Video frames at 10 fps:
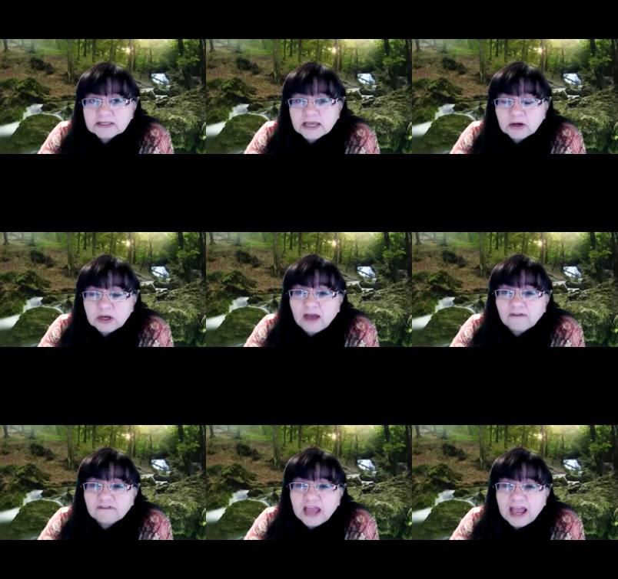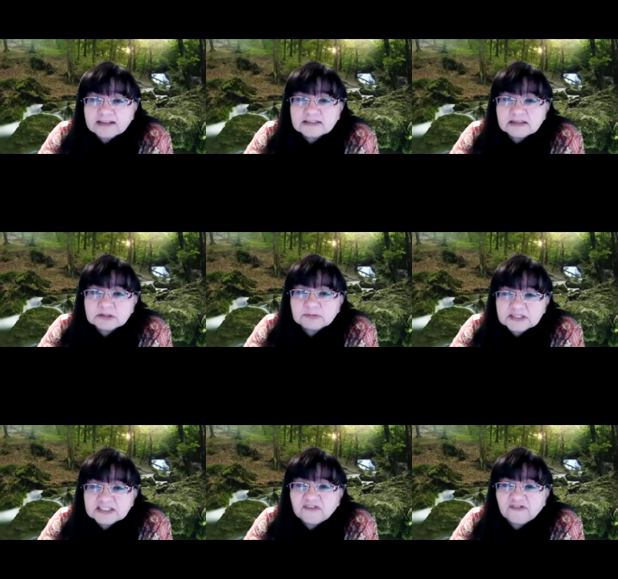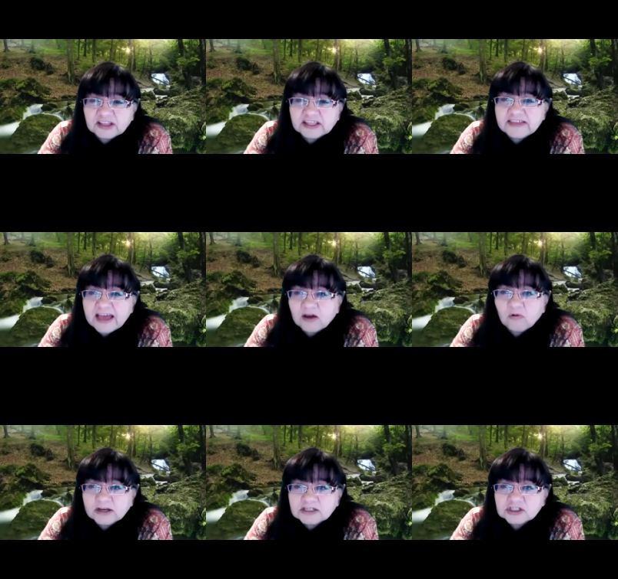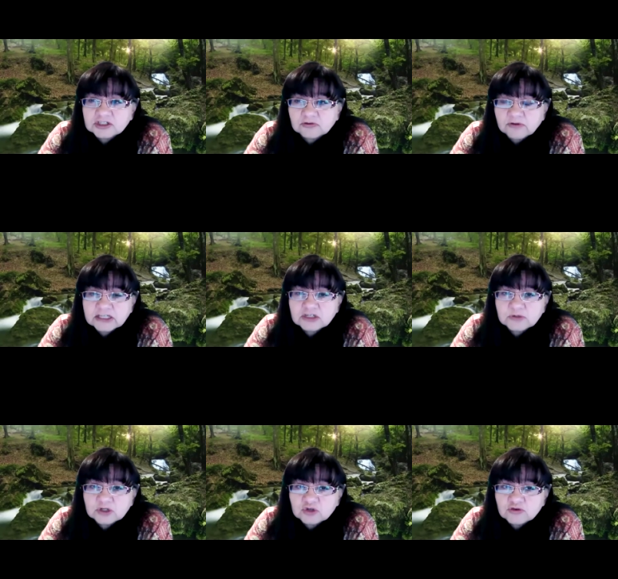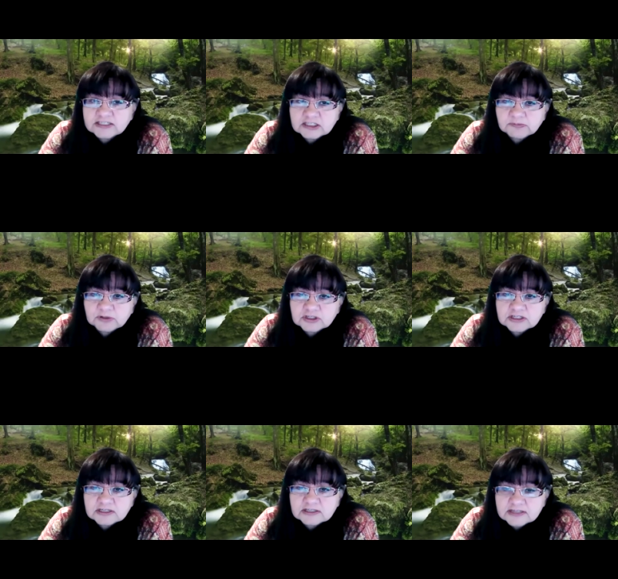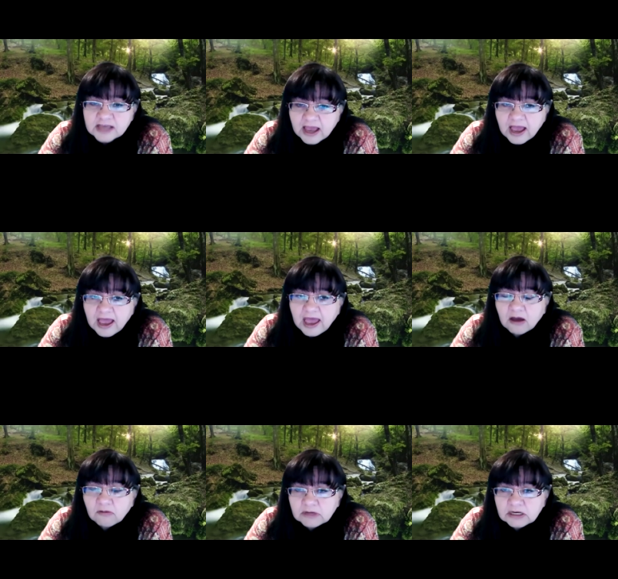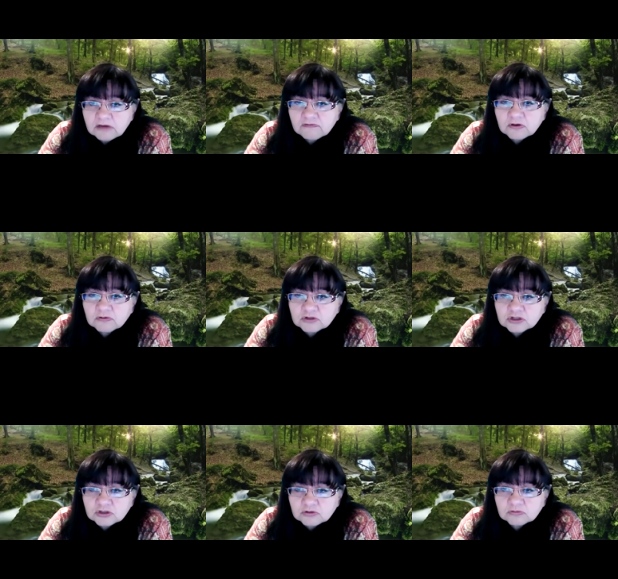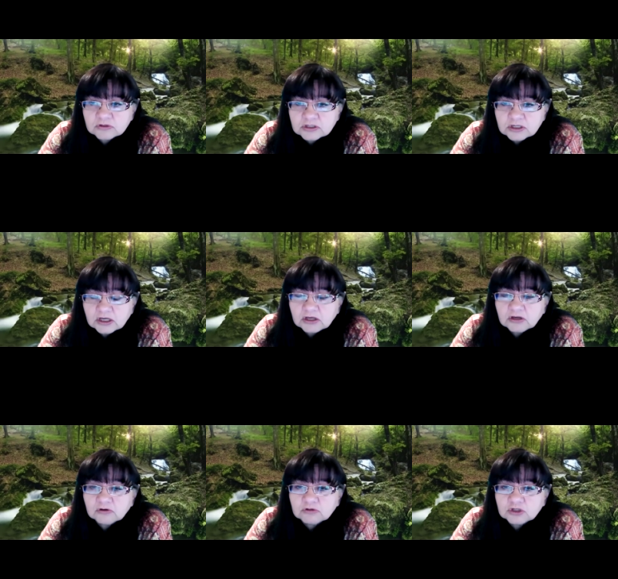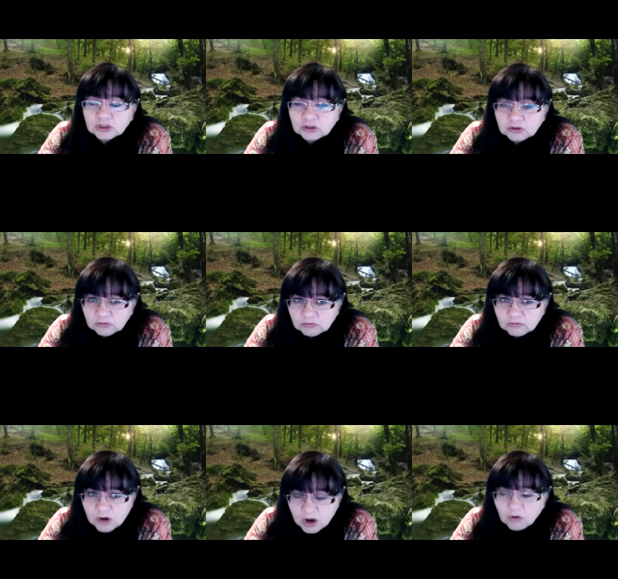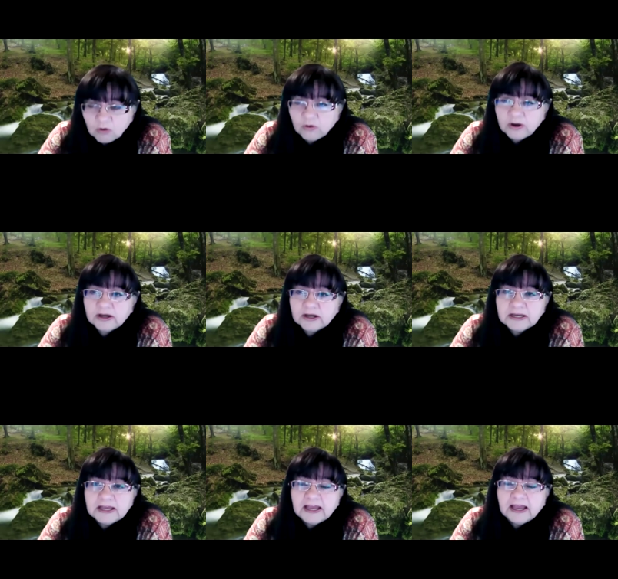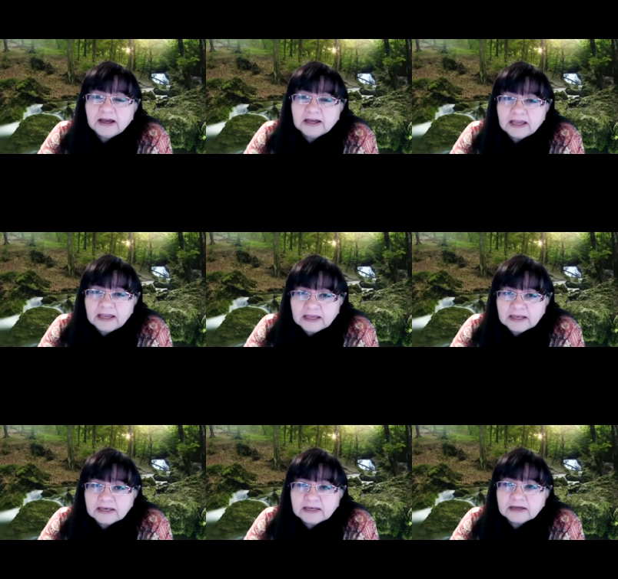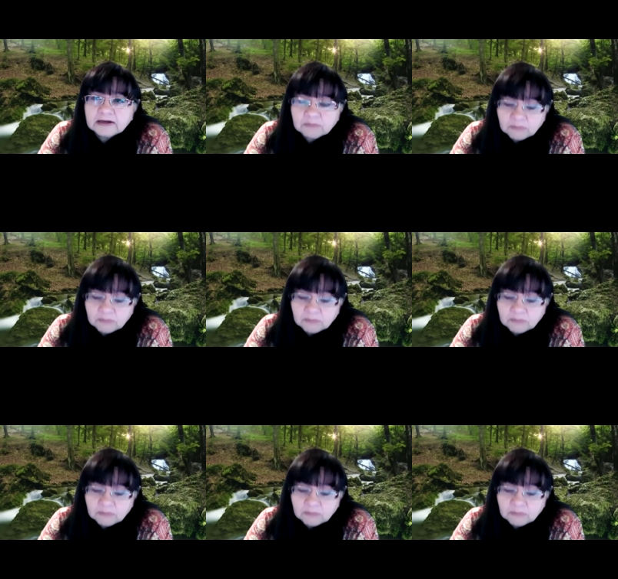is, and you have to ask them specifically that question, right, to address this persistence. How many of those students, do you know and